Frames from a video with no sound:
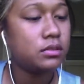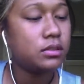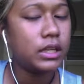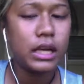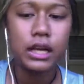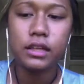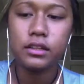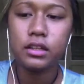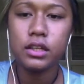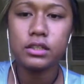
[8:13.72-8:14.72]
yeah, I
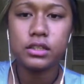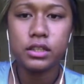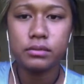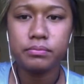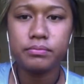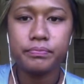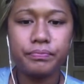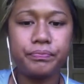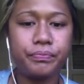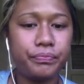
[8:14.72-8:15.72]
think that's it.
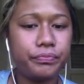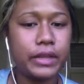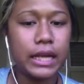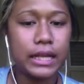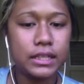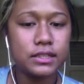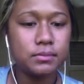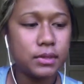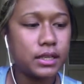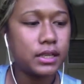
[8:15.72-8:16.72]
That is
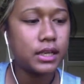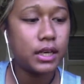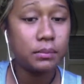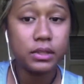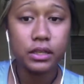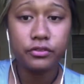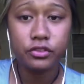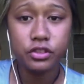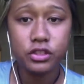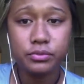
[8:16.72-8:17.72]
my update
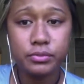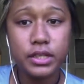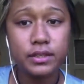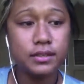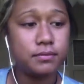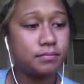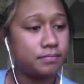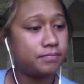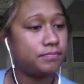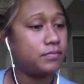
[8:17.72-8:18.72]
for this week.
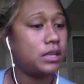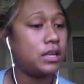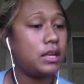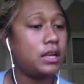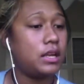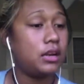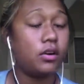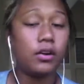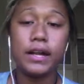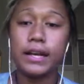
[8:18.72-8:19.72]

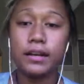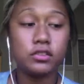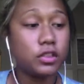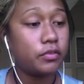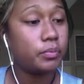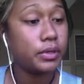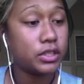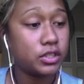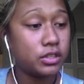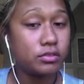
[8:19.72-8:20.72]
Oh, and I also have
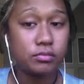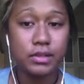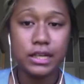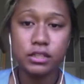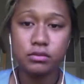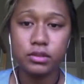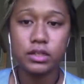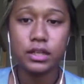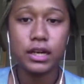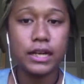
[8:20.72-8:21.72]
pictures from last week
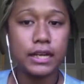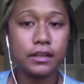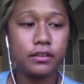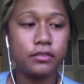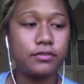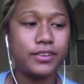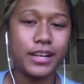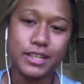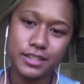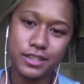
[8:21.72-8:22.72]
that I
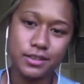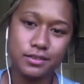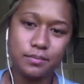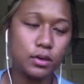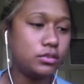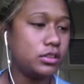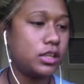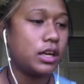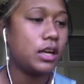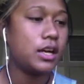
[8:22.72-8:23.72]
forgot to post.
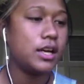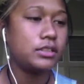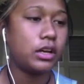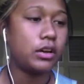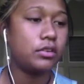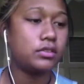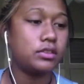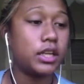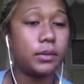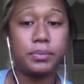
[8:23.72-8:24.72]
So I will
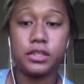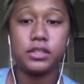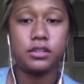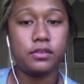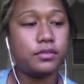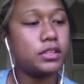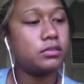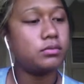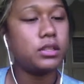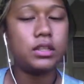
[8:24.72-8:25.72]
take pictures of this
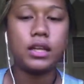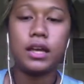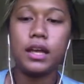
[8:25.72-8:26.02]
week